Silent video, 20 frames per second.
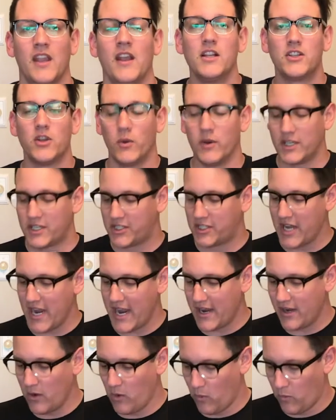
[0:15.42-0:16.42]
So
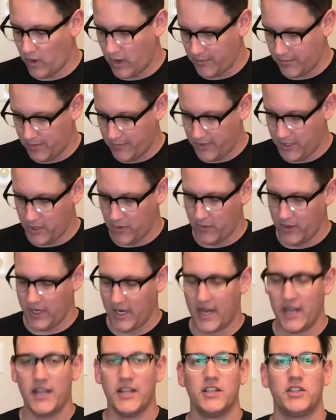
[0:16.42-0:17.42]
instead, what I'm going to be doing
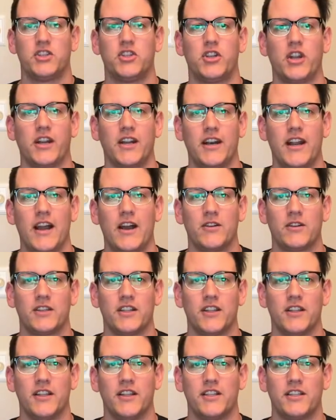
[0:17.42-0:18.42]
is checking out
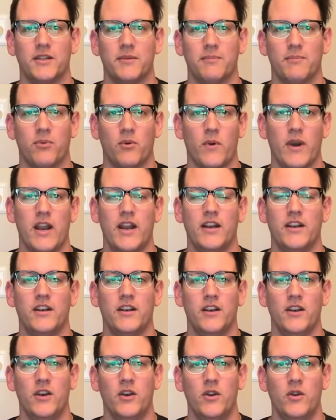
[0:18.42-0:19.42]
this
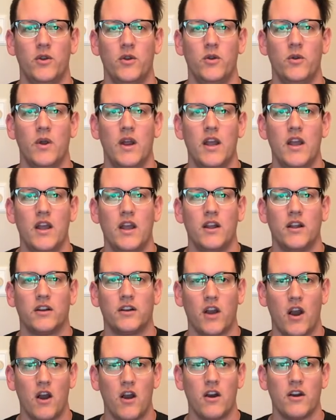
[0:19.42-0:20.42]
brand new
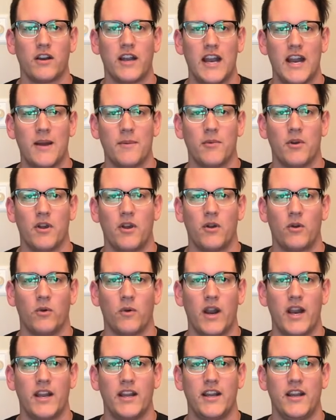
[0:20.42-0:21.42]
car camera
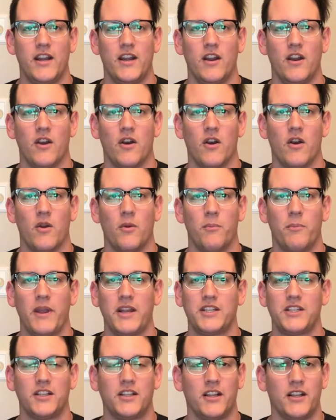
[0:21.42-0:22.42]
right here.
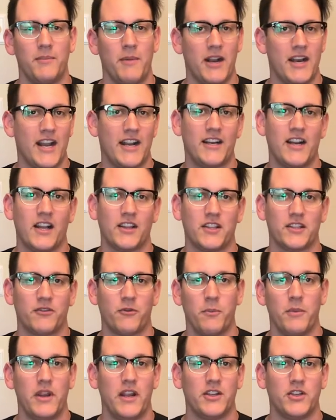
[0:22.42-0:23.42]
Basically, my dad got this
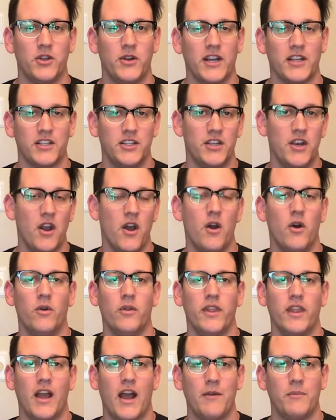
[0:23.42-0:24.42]
for me. As you guys
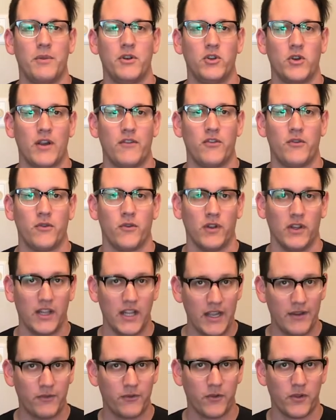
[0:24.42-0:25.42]
know, I've been driving for
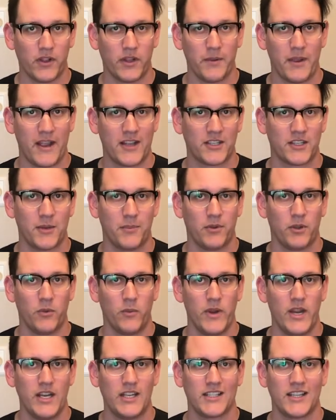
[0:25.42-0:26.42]
Lyft for the last couple of
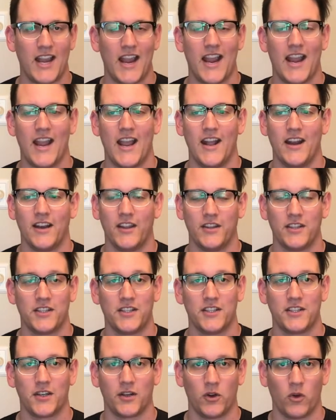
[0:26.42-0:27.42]
weeks, and
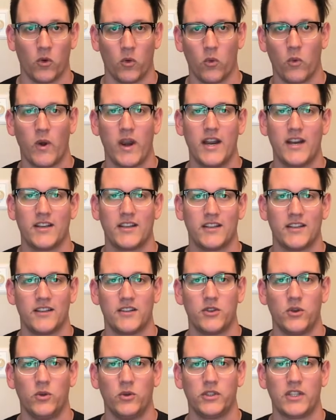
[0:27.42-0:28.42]
this is a great
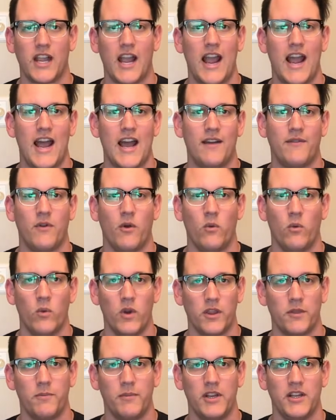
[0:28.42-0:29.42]
tool to have
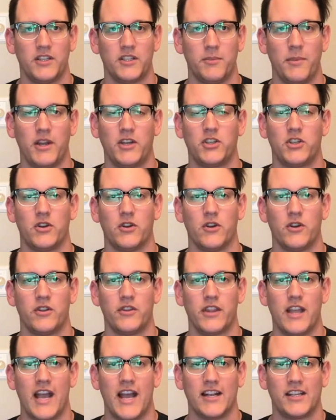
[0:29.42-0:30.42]
with me to make sure
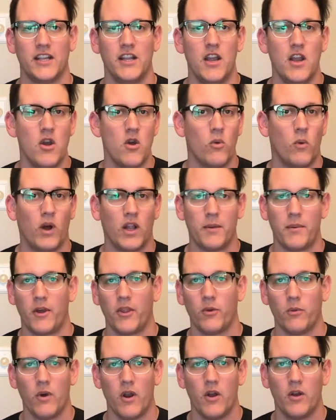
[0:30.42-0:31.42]
that while I'm
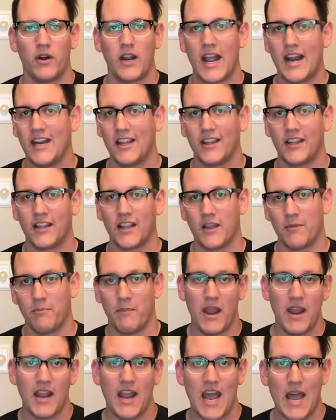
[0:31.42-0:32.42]
on the road, anything that
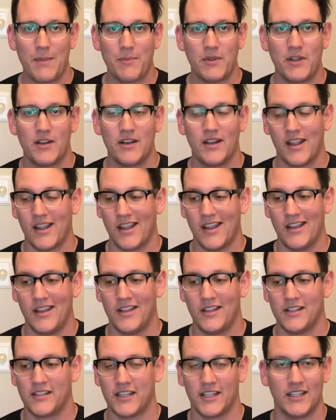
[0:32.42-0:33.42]
may happen
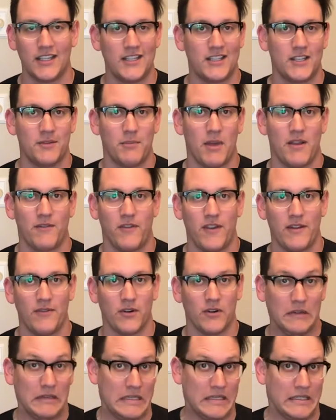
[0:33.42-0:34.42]
is at least in my favor
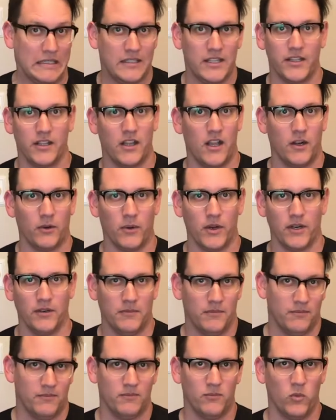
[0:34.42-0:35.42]
in the long run.
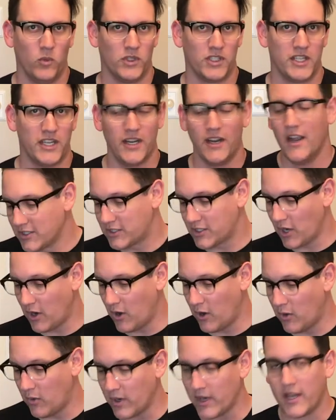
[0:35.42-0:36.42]
We'll see.
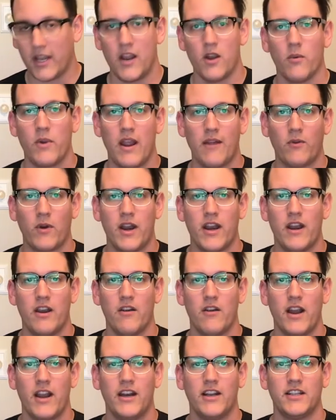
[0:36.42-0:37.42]
So here we have right
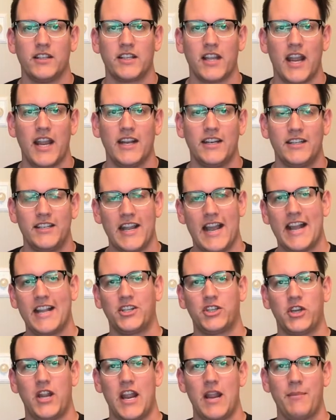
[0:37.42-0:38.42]
here, it is a
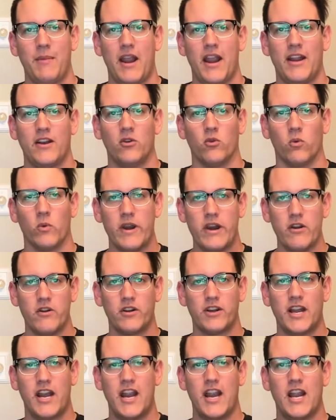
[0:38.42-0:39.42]
dash cam and
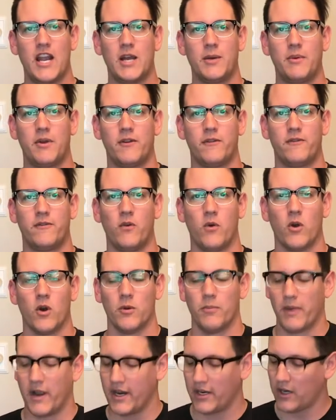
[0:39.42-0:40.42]
rear cam
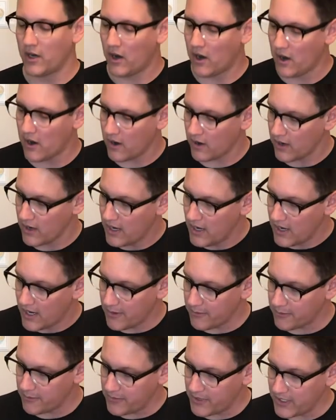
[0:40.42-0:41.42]
for my car. I'm
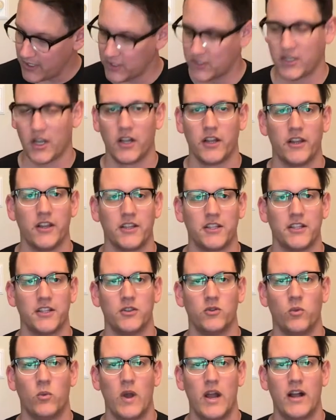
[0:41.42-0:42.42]
going to be installing this
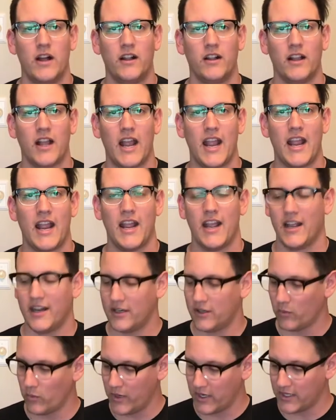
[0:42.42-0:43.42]
as well,
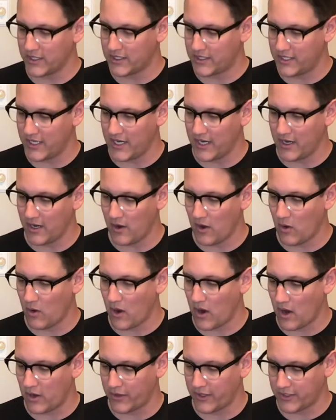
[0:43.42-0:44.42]
and we can see
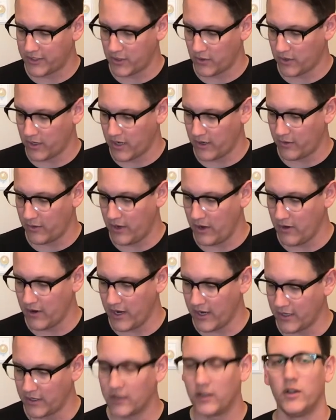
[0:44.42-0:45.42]
all that's going on here.
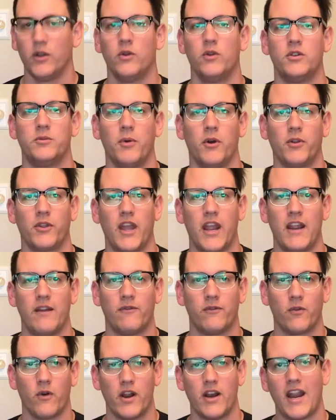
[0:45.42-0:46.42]
It includes both a
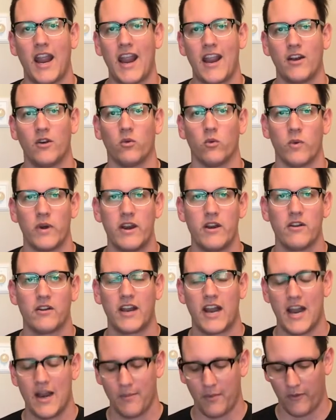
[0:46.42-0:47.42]
front and rear
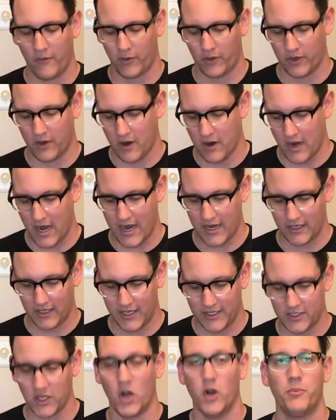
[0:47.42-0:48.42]
camera for the car, and
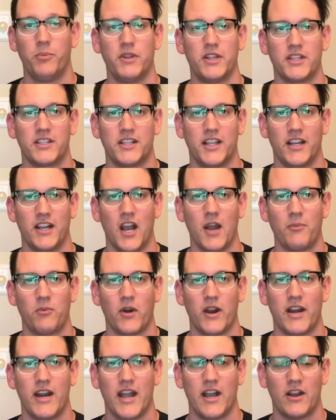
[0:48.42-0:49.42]
let's open this thing up
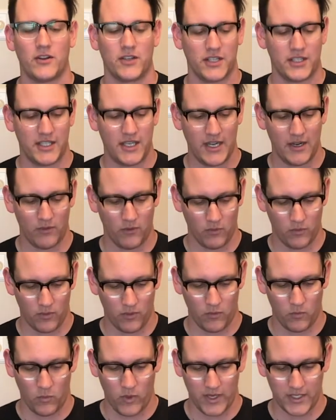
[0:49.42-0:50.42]
right now to see
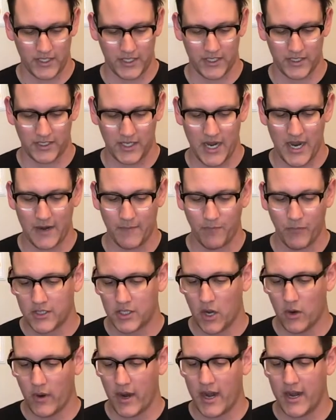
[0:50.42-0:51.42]
what's inside.
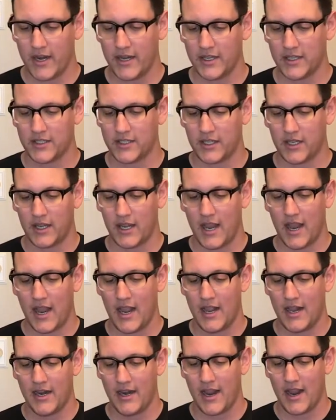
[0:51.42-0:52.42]
So it is
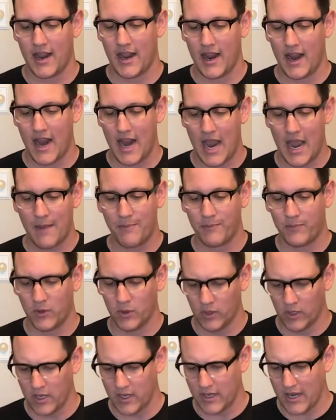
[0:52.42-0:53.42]
an
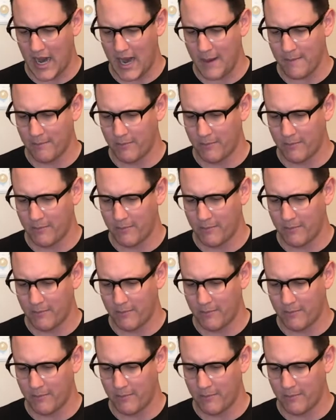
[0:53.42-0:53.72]
Ampulla